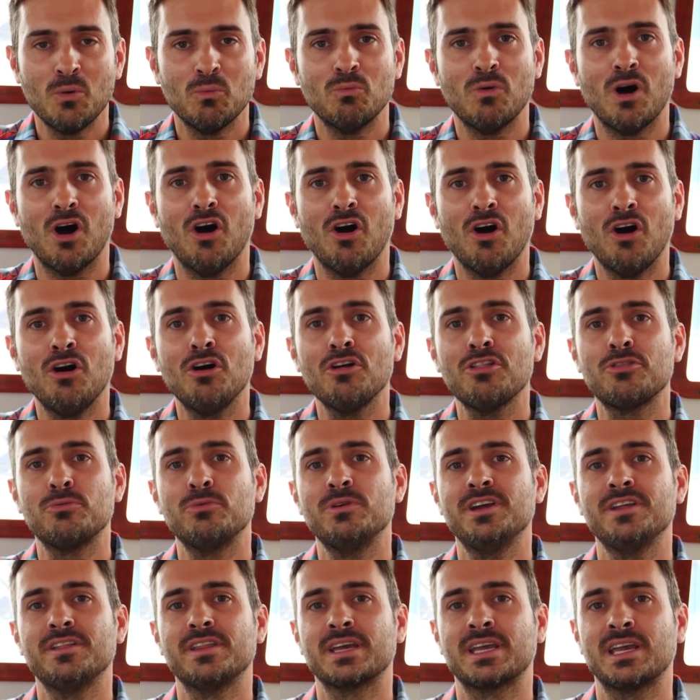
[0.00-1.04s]
While all
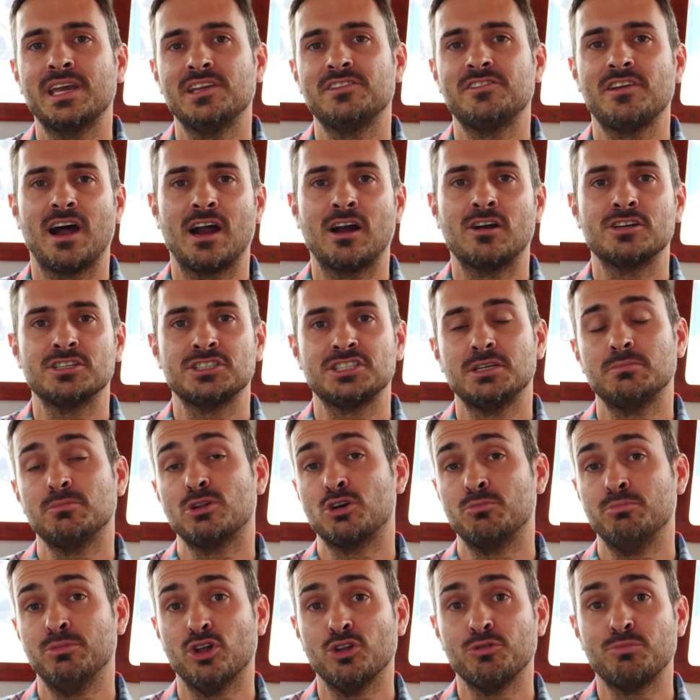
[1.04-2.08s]
three of the kits are a
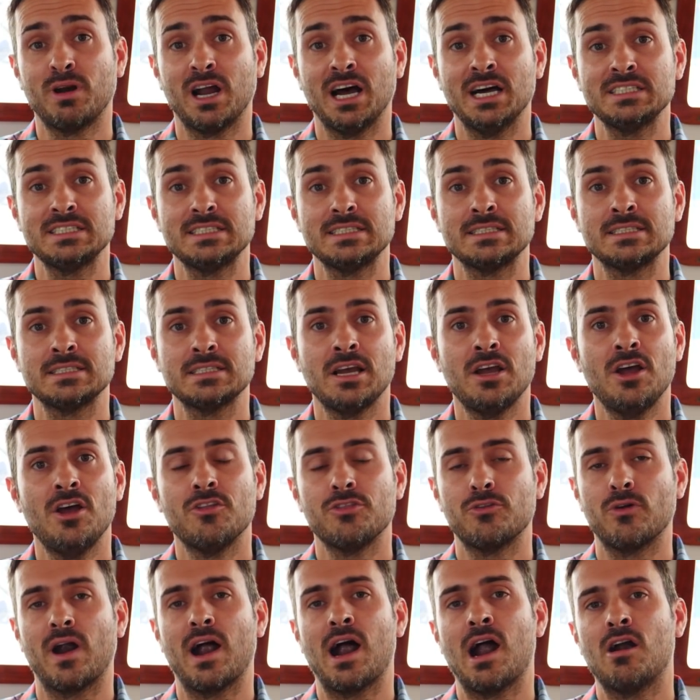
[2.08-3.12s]
similar build process,
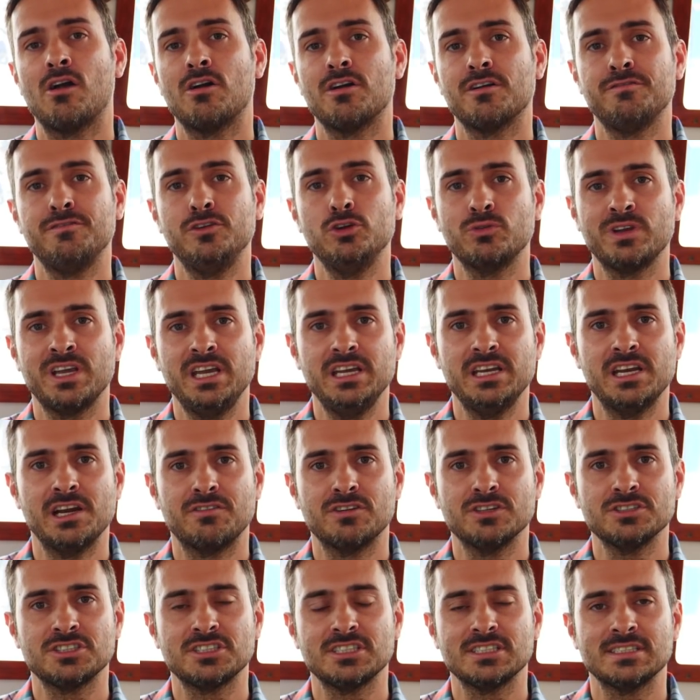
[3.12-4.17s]
there are a few key
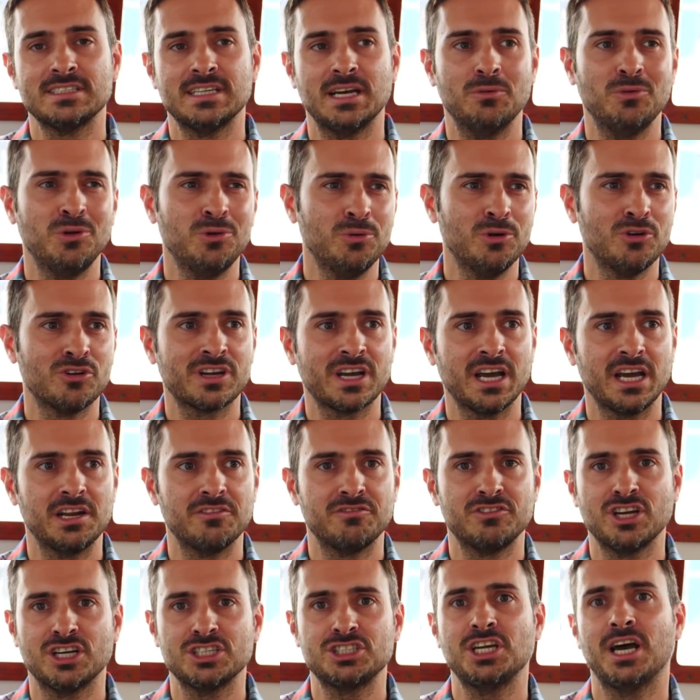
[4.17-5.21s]
differences that we will kind
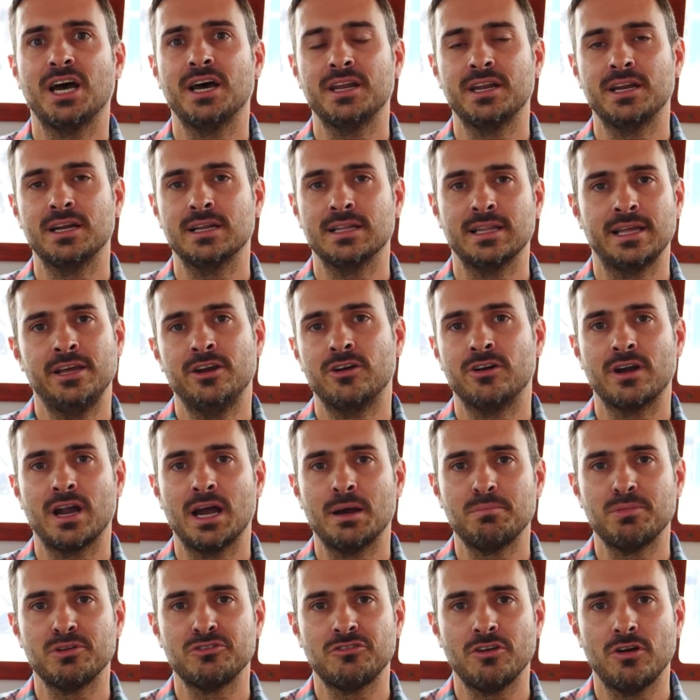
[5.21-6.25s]
of touch on in a later
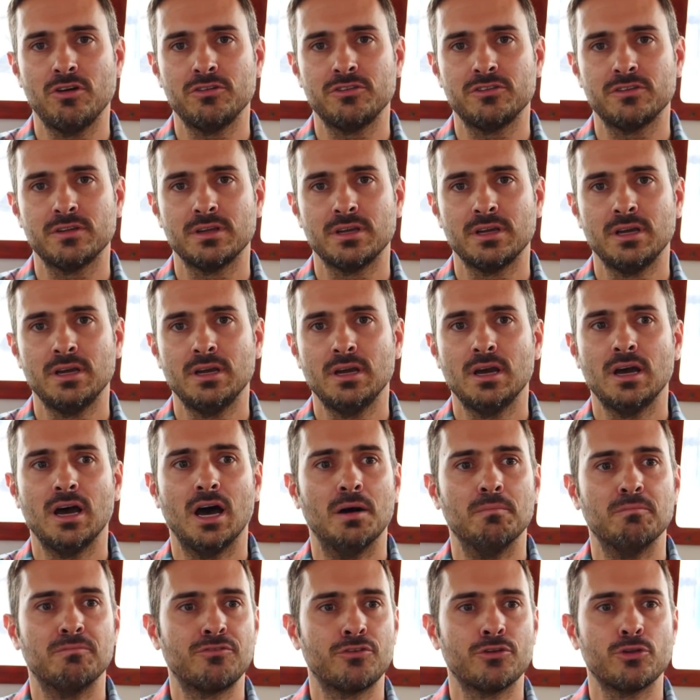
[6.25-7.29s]
episode.
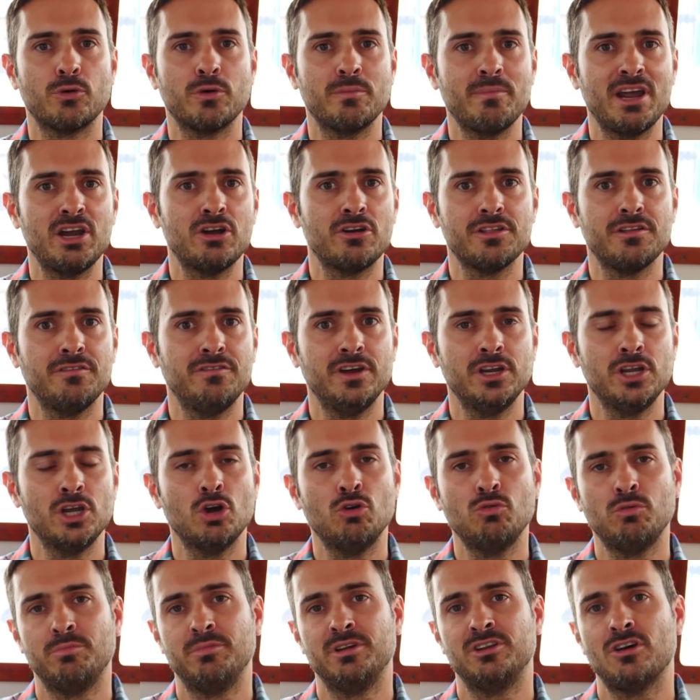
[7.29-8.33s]
For the remainder of the video,
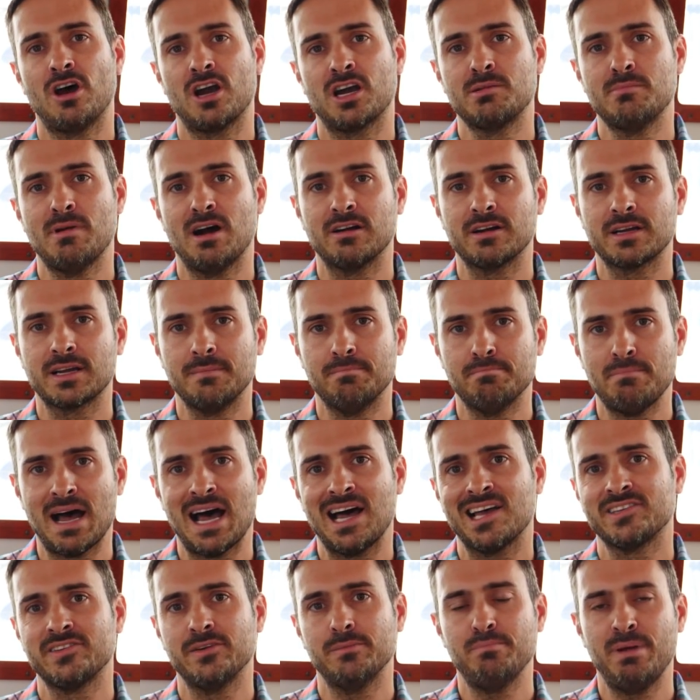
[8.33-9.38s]
we'll be talking about
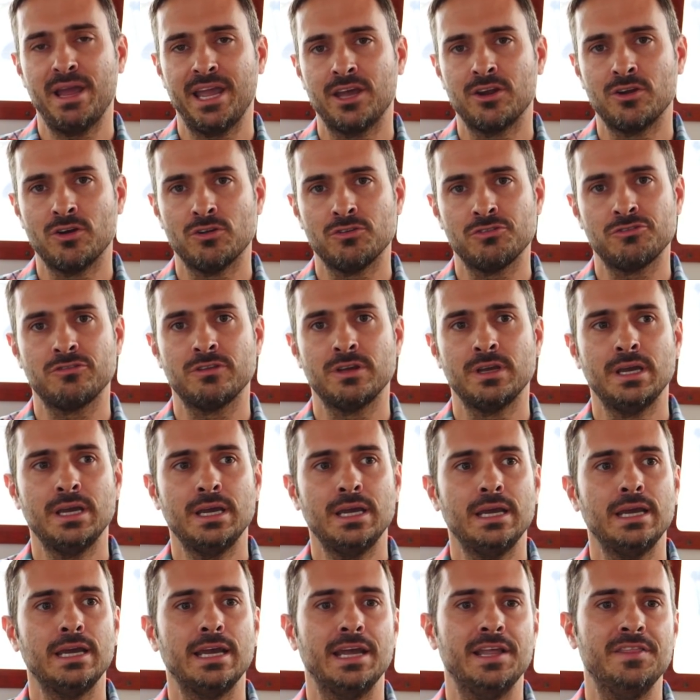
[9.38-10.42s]
composite panels.
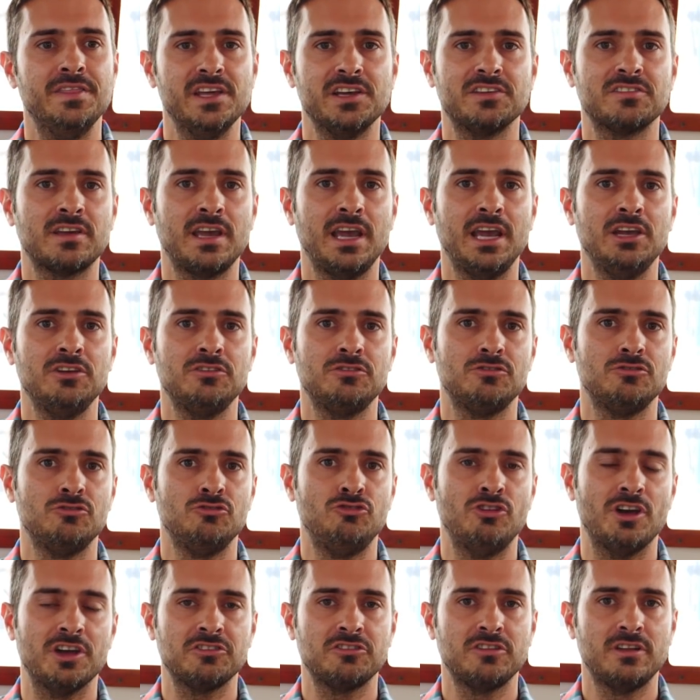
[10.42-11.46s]
In this case,
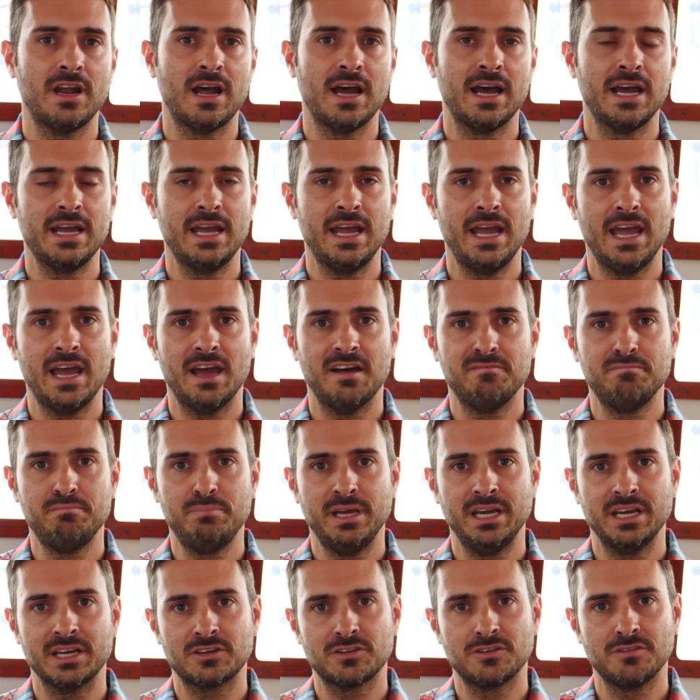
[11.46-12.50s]
Jess and I have
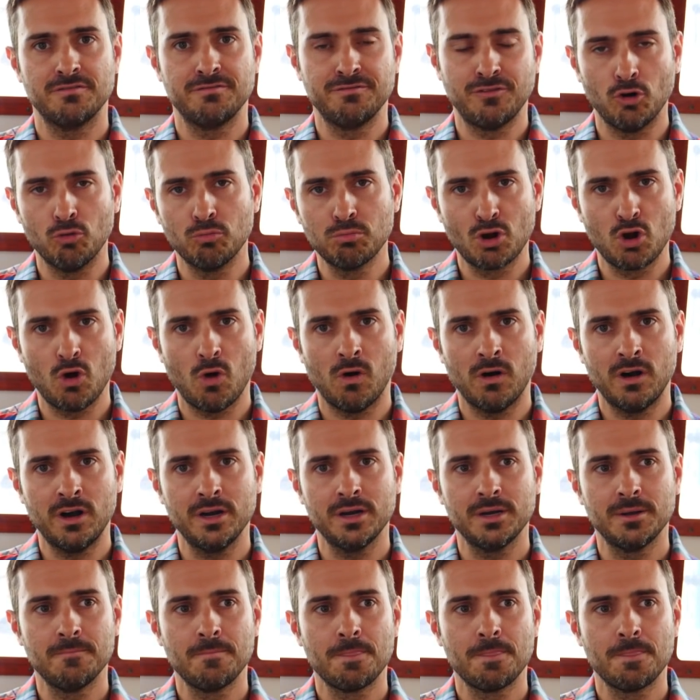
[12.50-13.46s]
picked foam core.